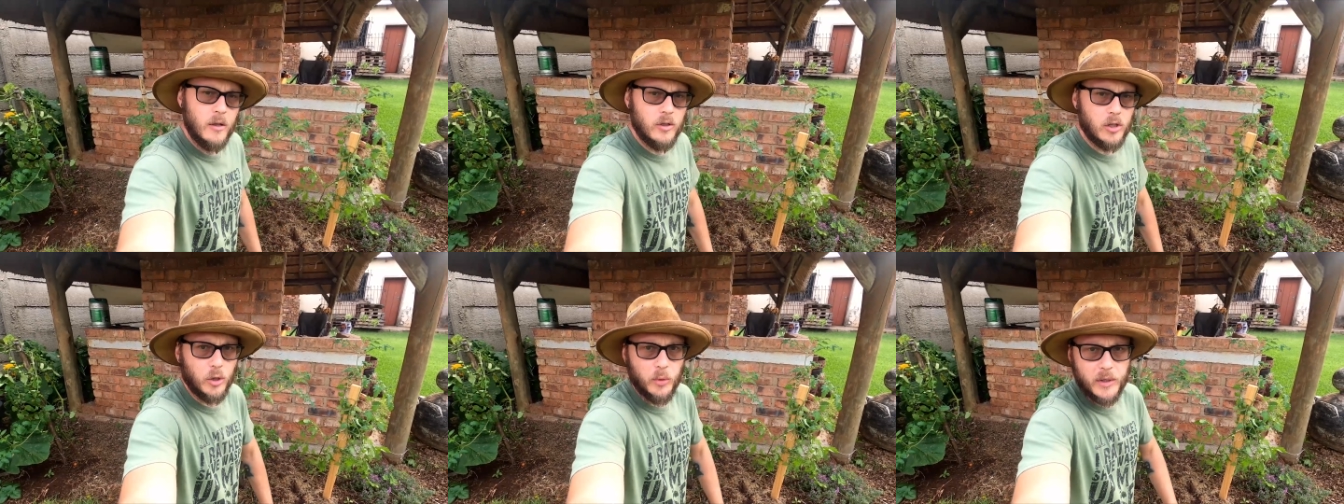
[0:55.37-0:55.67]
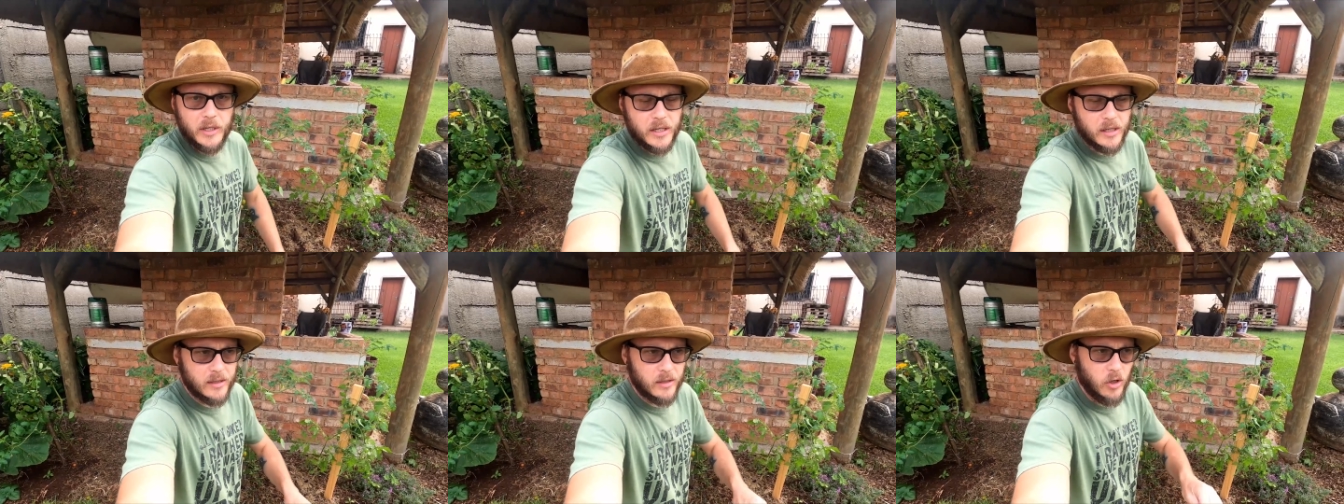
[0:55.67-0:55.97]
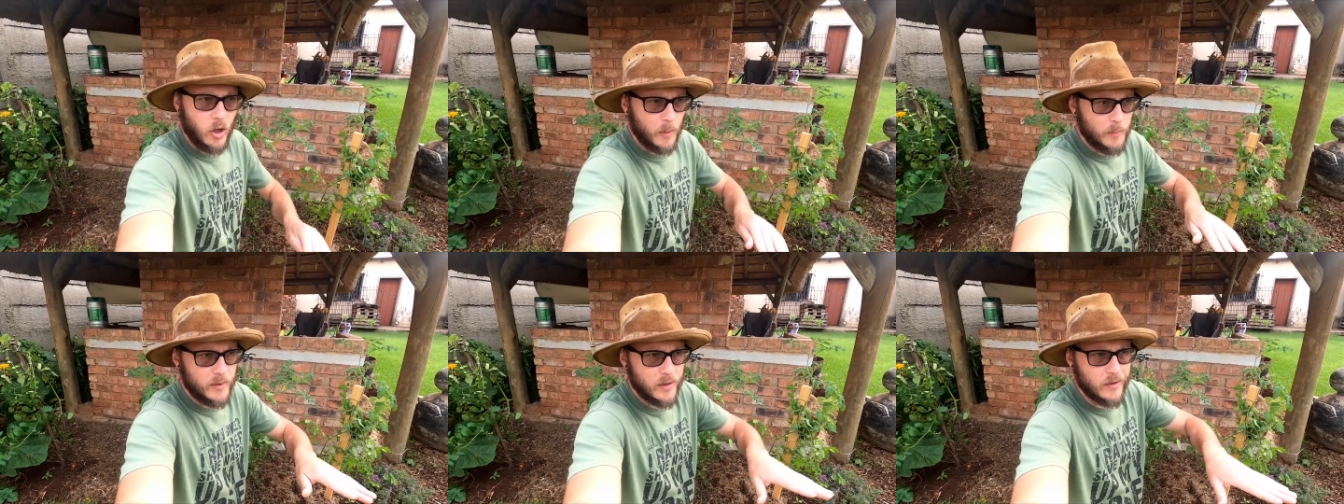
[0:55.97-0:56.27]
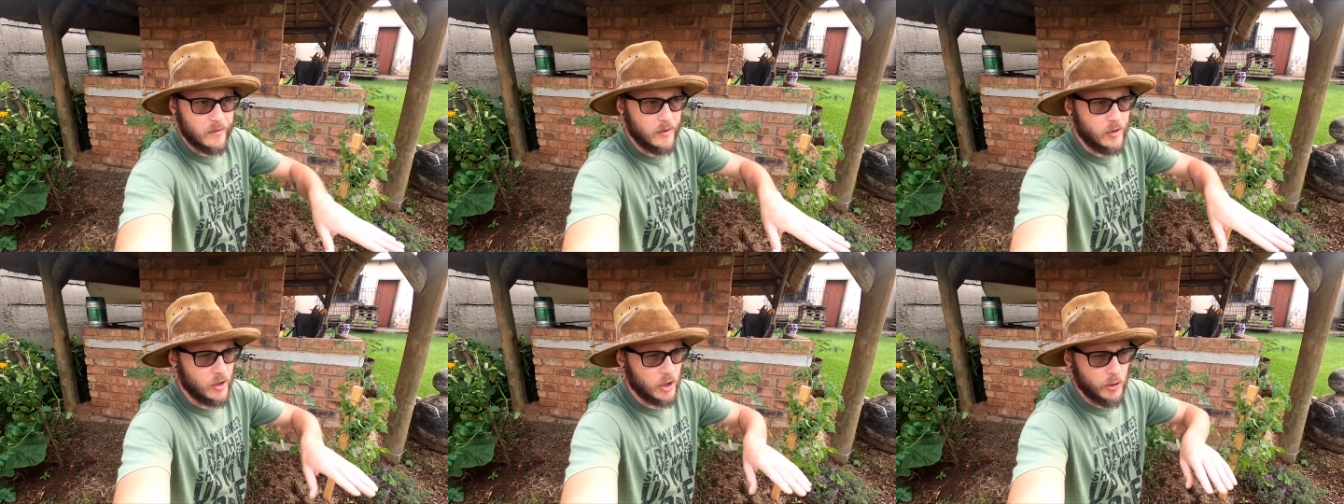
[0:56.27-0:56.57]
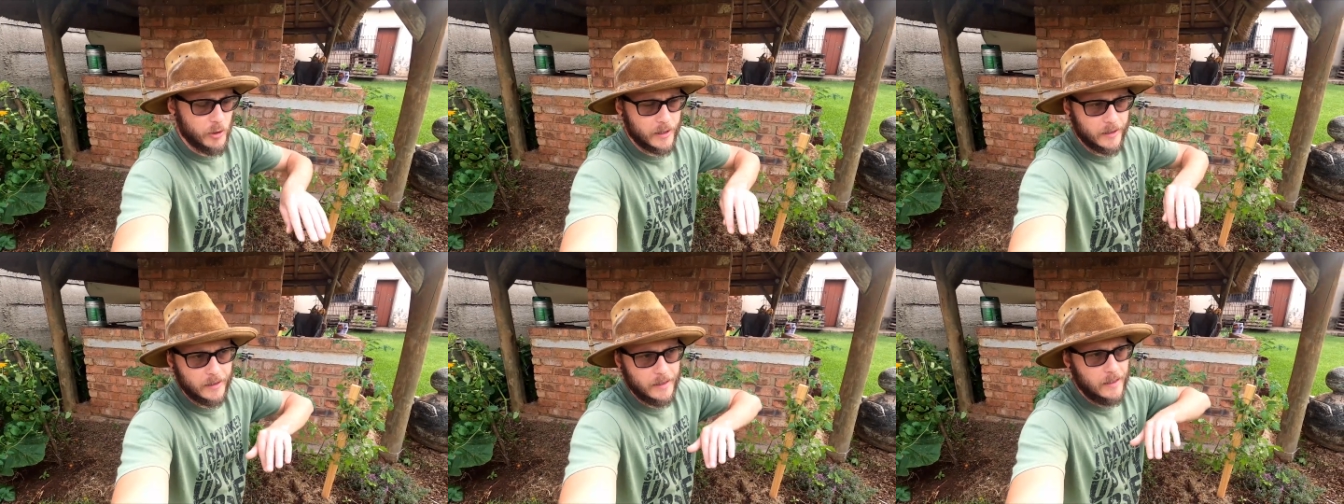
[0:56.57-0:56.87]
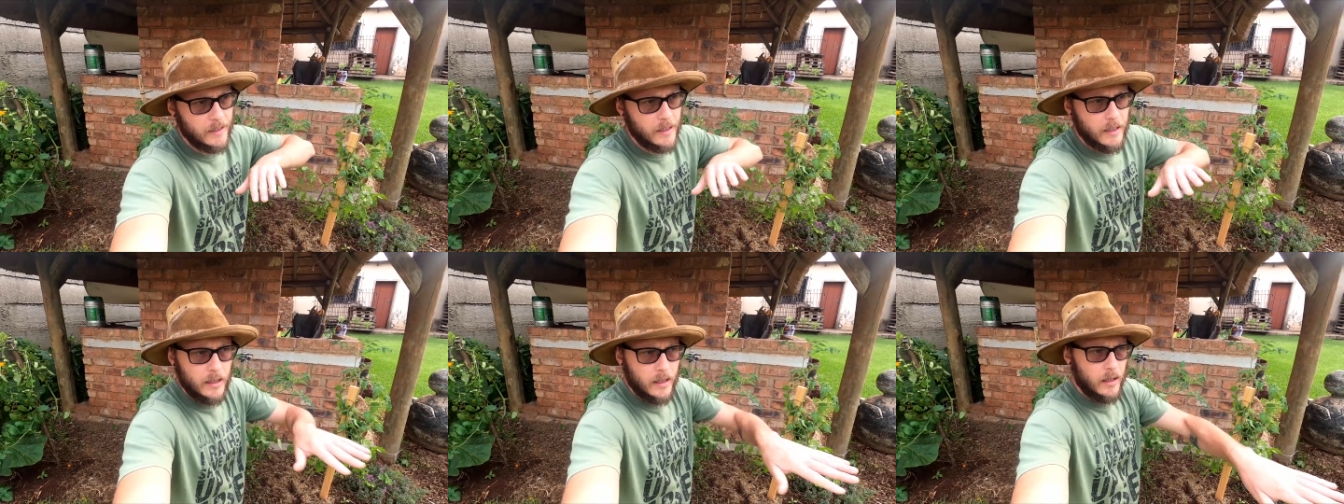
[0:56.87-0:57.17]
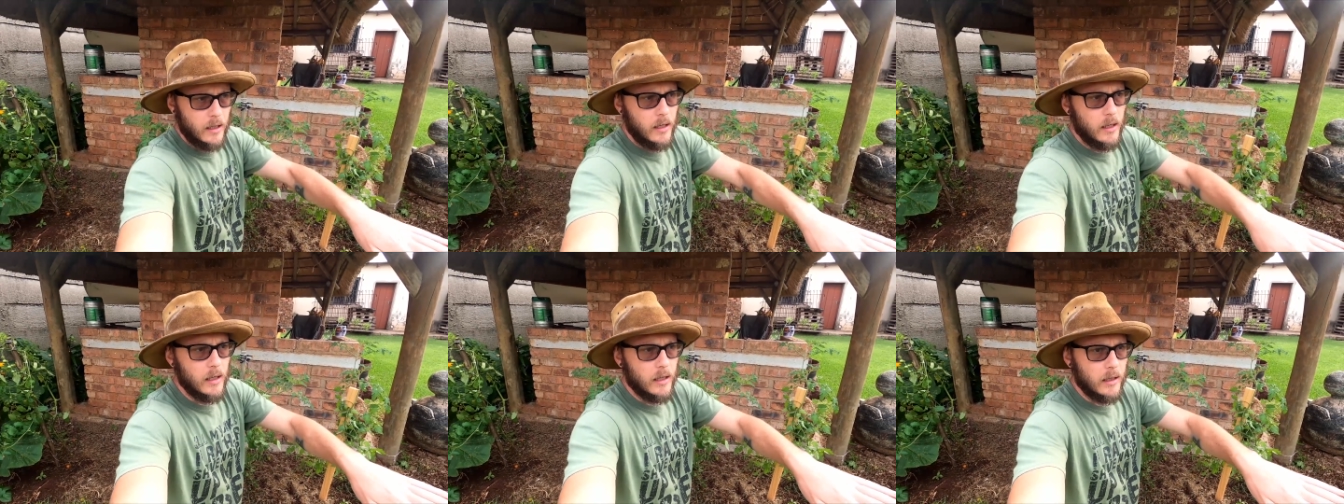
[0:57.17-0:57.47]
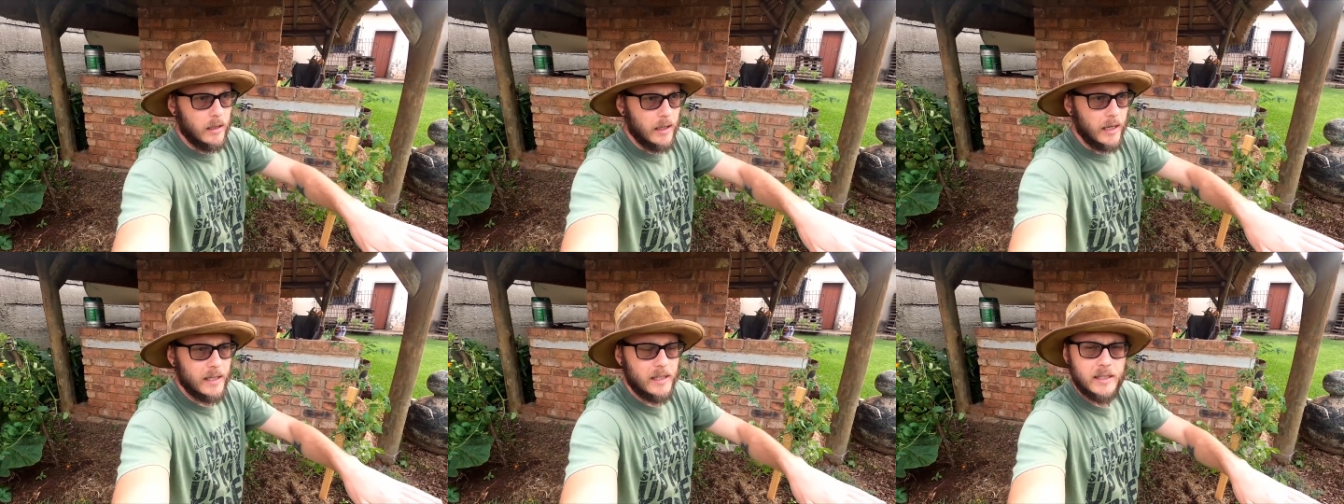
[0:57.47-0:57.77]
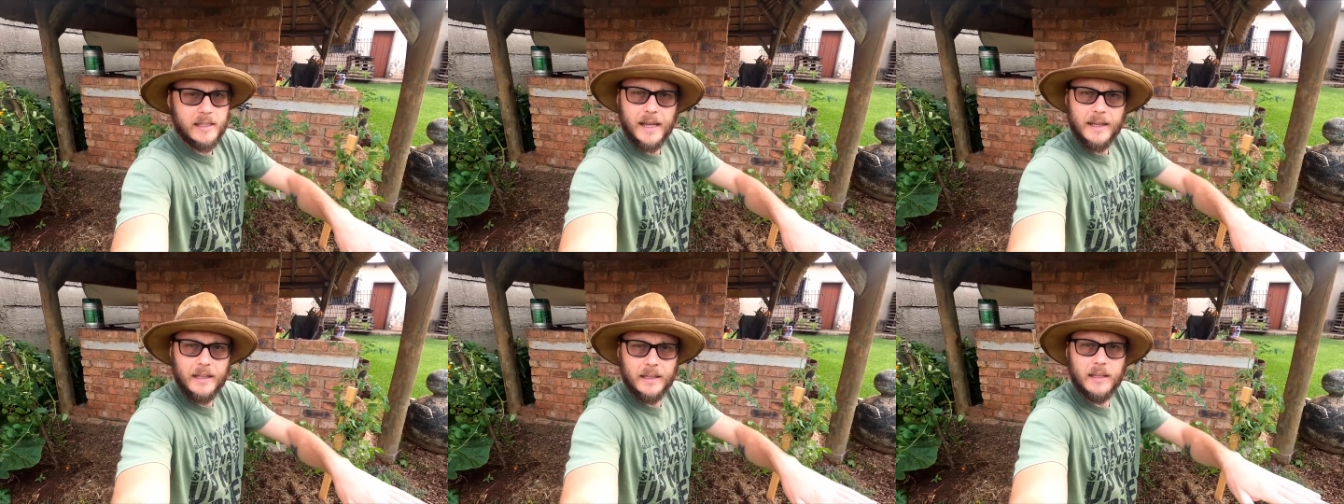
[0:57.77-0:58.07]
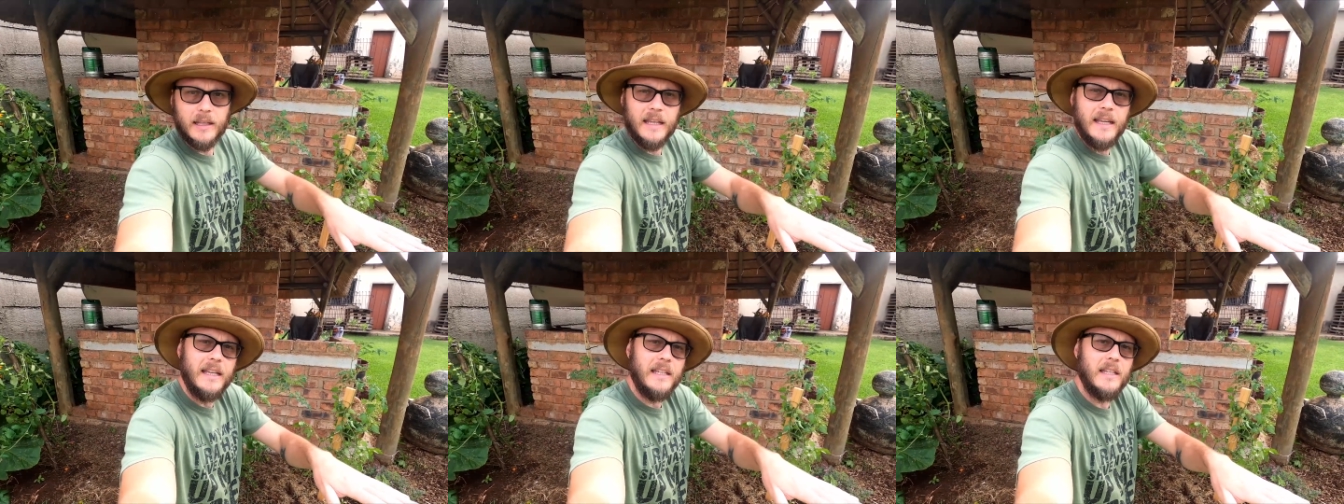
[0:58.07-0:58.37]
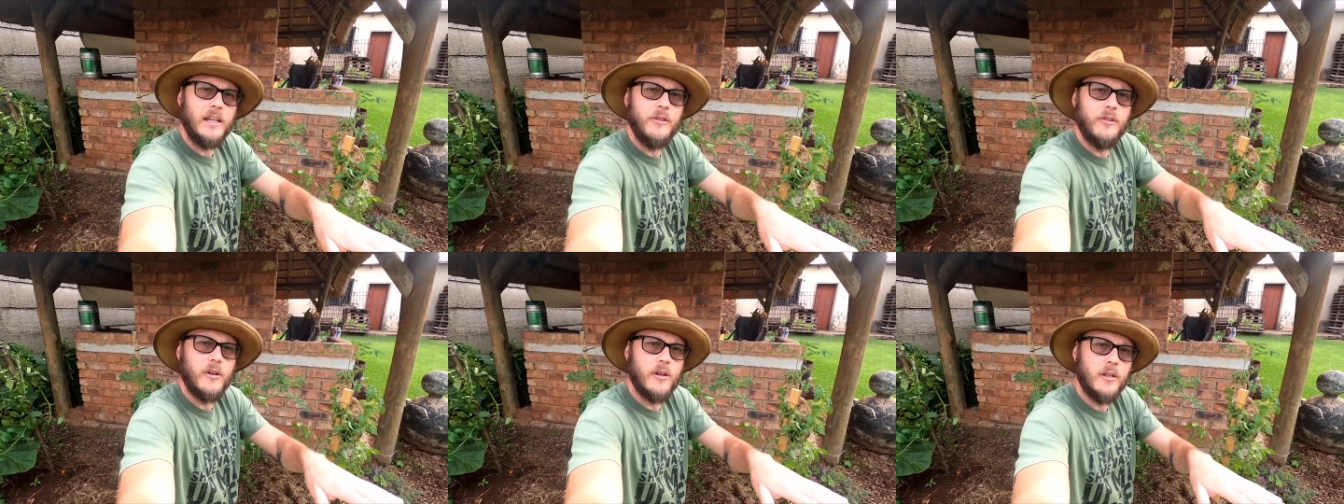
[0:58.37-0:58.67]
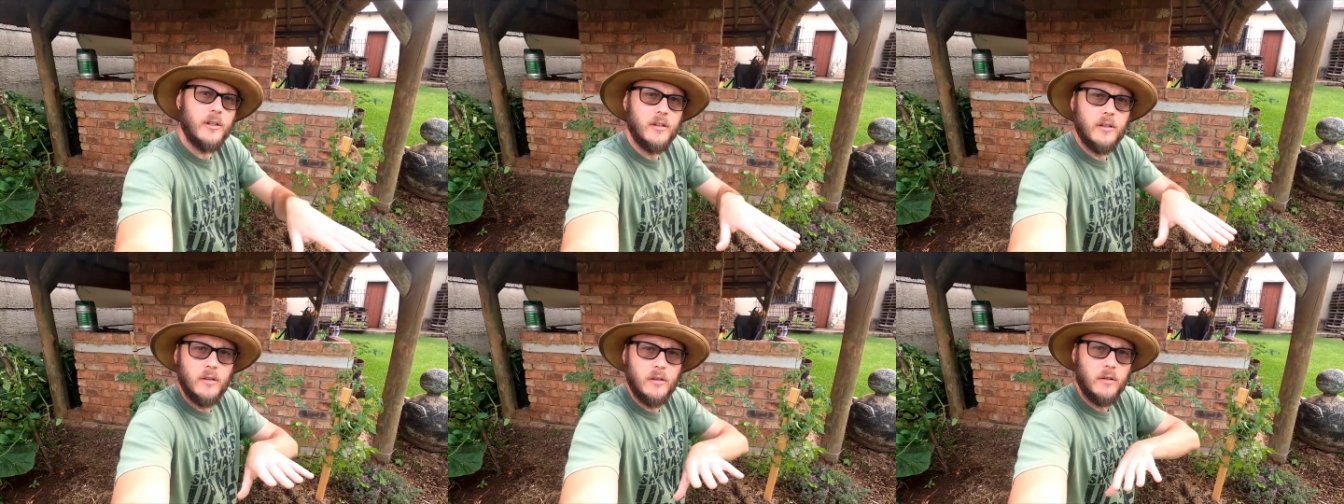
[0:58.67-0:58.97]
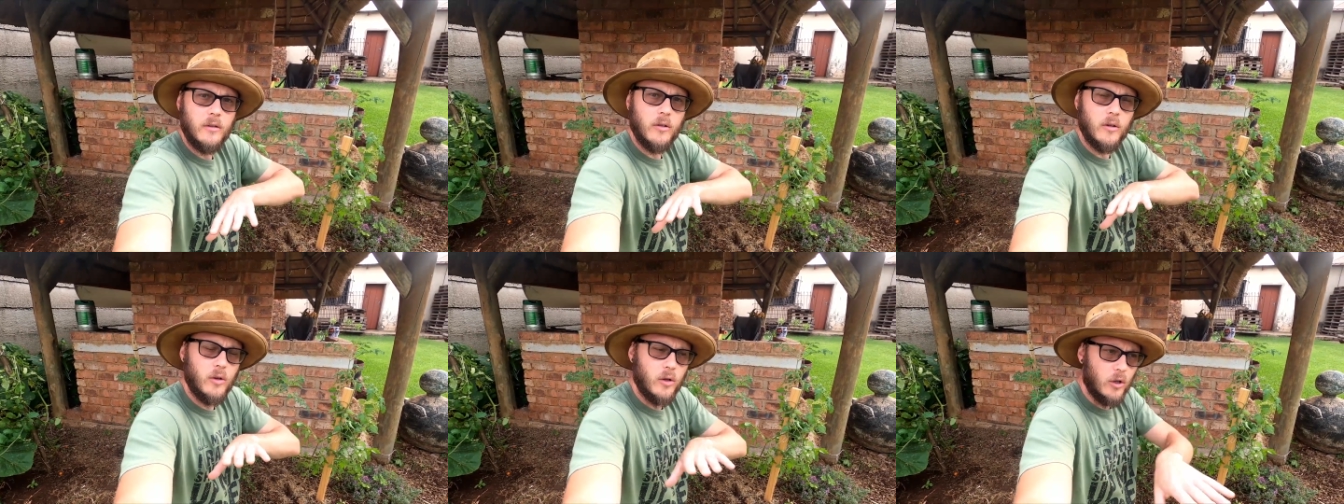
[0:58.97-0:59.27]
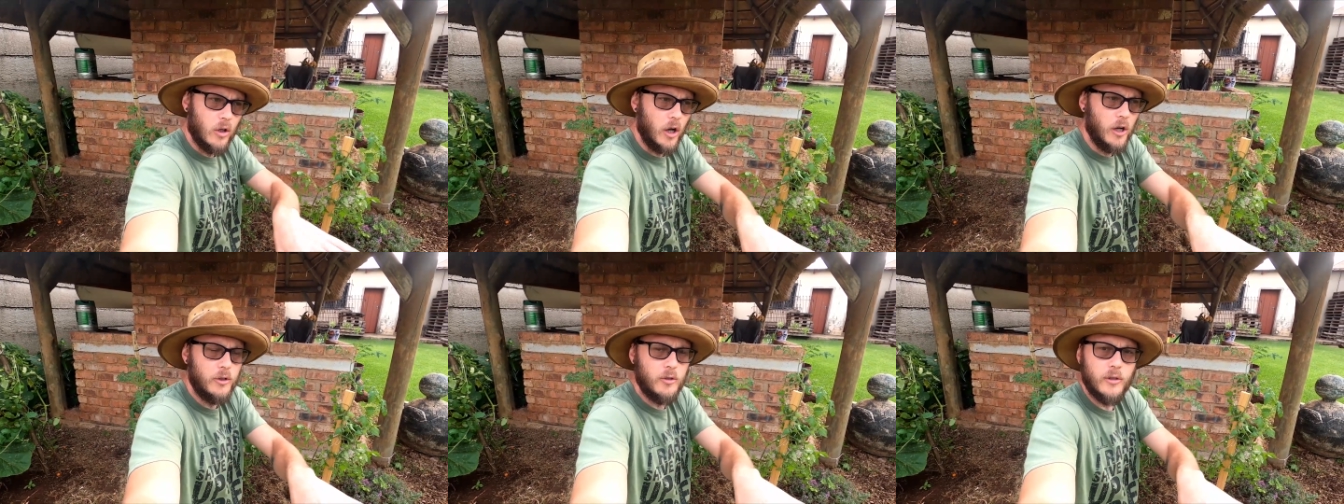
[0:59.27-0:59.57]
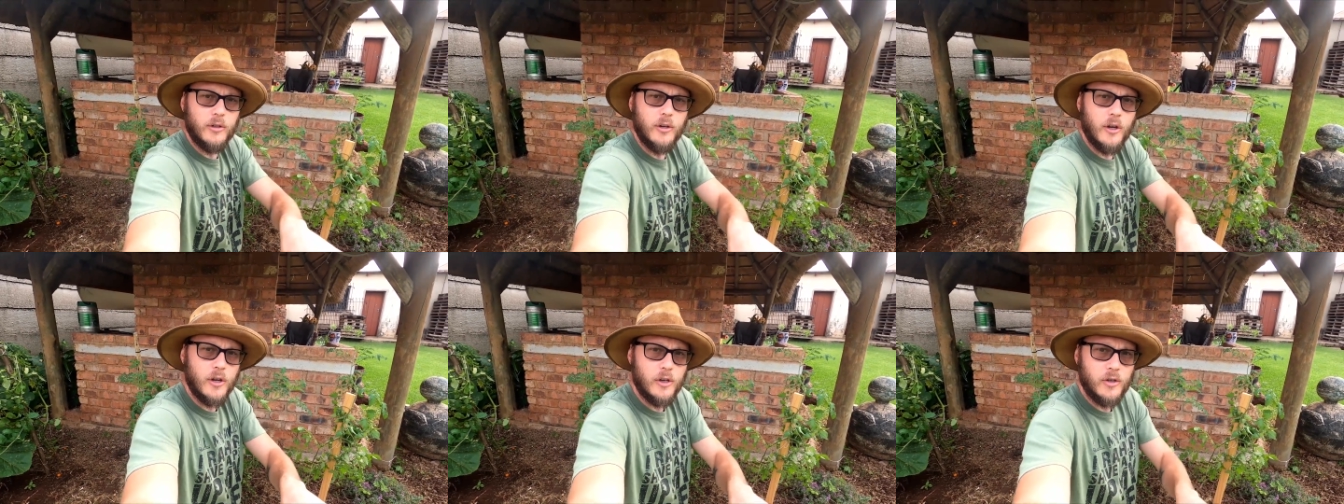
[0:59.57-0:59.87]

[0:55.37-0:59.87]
So we just opted, you know what, let's take it the easy route. Go to a